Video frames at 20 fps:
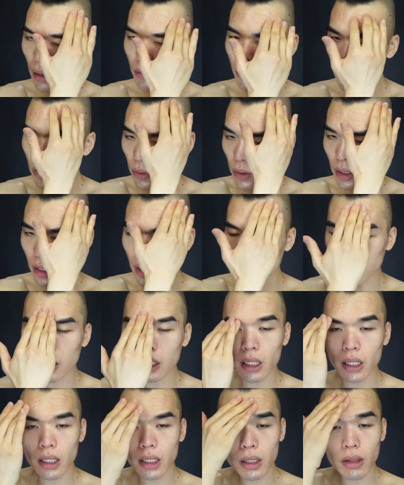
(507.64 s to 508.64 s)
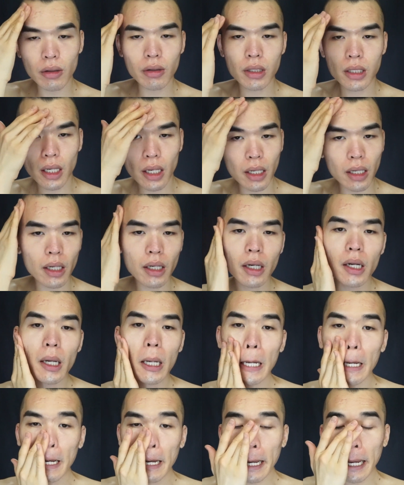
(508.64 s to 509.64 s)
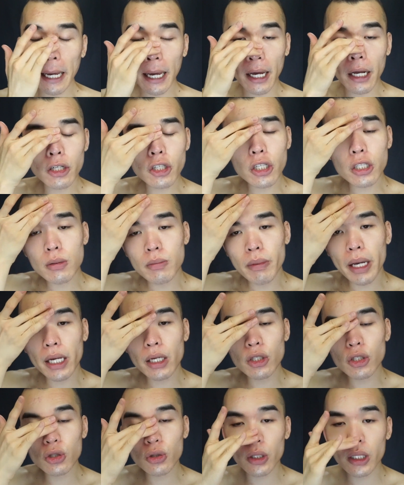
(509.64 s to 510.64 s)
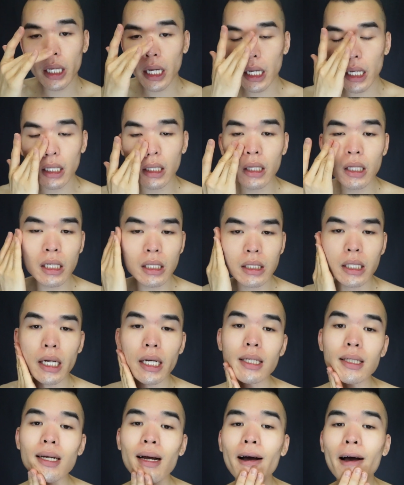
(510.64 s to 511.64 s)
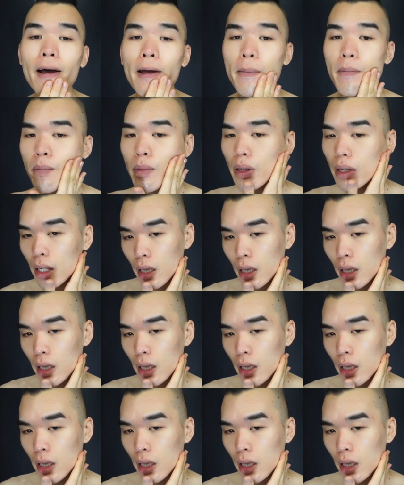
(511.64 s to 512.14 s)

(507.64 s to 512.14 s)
so it doesn't get irritated. And just make sure that in the daytime,